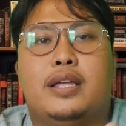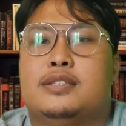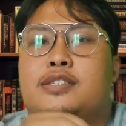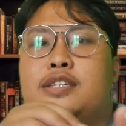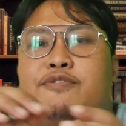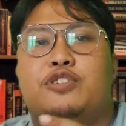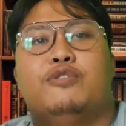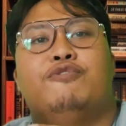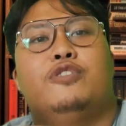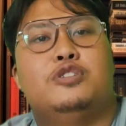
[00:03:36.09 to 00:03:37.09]
and save
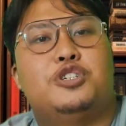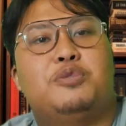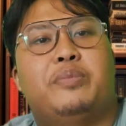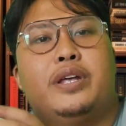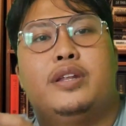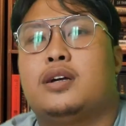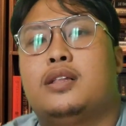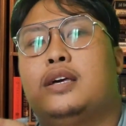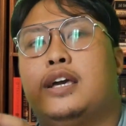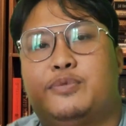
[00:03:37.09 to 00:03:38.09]
your future
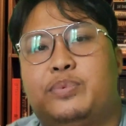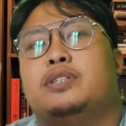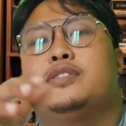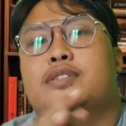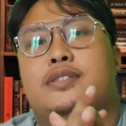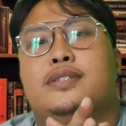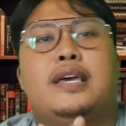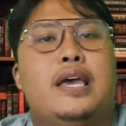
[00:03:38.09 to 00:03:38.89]
medical expenses